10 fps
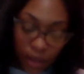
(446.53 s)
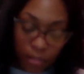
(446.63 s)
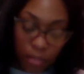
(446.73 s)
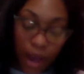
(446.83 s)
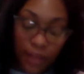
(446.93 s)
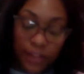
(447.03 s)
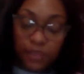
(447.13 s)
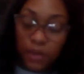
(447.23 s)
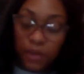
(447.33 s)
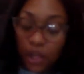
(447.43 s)
moths
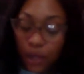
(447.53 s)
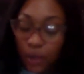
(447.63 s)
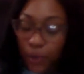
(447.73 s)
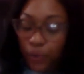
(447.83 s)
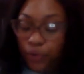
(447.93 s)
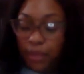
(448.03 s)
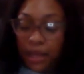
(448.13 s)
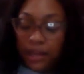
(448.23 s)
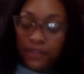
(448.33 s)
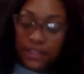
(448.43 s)
spin a cocoon
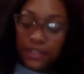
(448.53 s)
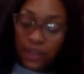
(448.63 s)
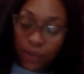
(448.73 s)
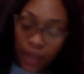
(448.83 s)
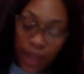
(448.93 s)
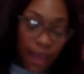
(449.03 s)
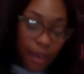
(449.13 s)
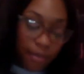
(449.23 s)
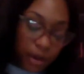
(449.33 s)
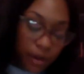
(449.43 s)
made of silk,
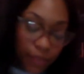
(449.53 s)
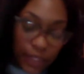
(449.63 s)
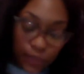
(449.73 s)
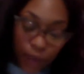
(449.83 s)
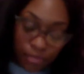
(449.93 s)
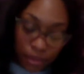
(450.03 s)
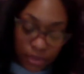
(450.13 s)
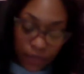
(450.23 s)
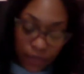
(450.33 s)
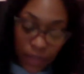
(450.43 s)
and butterflies wrap
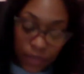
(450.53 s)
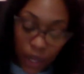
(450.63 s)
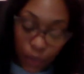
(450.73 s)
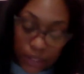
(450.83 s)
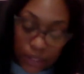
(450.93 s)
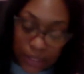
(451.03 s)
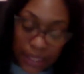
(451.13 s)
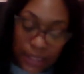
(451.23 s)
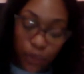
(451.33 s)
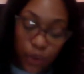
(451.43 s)
themselves up in
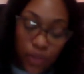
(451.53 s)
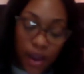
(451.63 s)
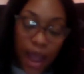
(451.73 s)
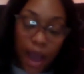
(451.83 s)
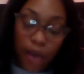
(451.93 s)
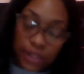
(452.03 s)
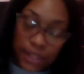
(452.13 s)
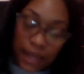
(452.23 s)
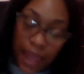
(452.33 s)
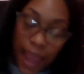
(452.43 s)
chrysalis, or their
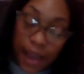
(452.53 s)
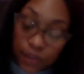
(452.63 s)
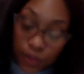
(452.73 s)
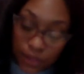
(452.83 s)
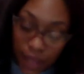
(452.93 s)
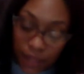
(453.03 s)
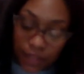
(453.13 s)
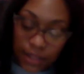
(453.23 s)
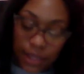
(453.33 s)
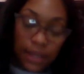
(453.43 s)
outside
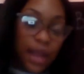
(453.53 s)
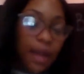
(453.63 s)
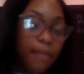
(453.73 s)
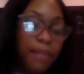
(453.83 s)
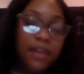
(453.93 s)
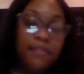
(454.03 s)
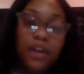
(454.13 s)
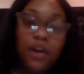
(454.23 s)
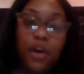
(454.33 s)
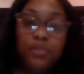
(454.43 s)
exoskeleton, made of
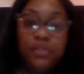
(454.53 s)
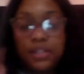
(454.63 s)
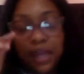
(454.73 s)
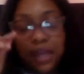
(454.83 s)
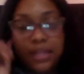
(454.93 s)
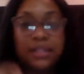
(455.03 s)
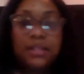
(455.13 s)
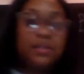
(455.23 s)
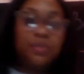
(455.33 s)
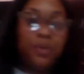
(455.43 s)
their own
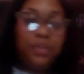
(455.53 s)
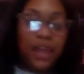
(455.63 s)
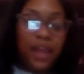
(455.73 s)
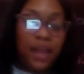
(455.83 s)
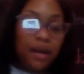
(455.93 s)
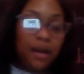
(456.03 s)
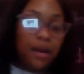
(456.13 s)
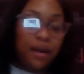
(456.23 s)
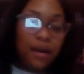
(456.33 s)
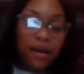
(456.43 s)
skin when they
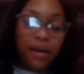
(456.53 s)
are